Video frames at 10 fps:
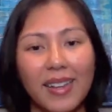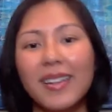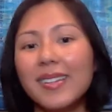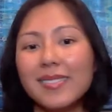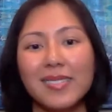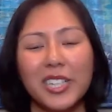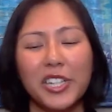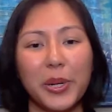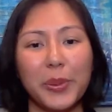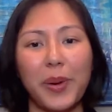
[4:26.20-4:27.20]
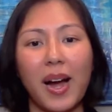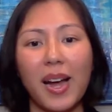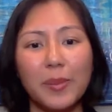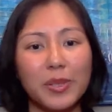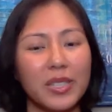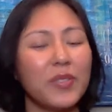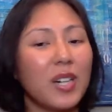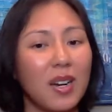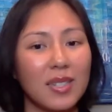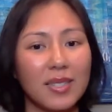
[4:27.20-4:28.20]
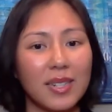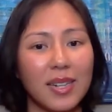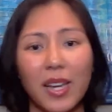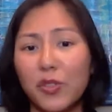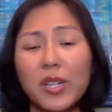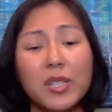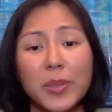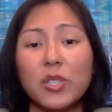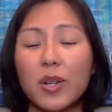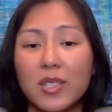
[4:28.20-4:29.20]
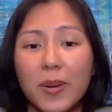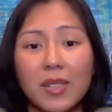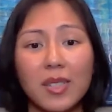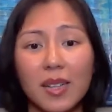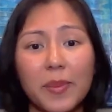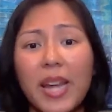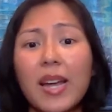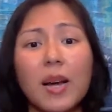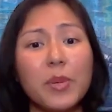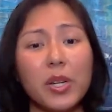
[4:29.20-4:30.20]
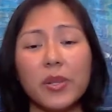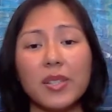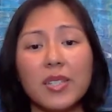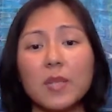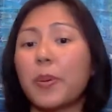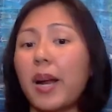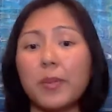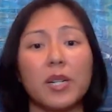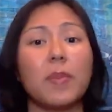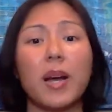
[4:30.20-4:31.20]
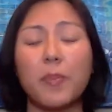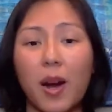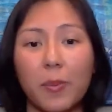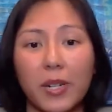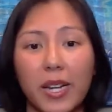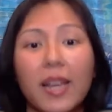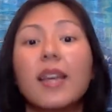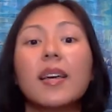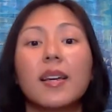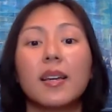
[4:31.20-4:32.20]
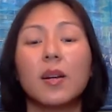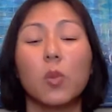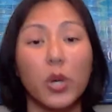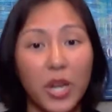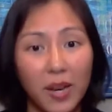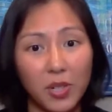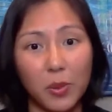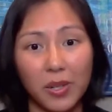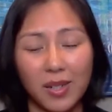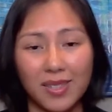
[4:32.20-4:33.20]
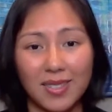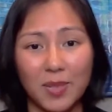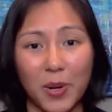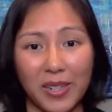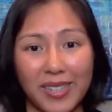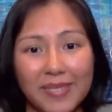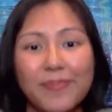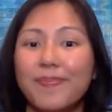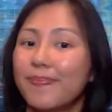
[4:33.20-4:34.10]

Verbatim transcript: And, you know, I believe in honesty. If you need to be transparent, tell them, hey, I'm new at this, but I'm going to buy property. What do you have going on in this market?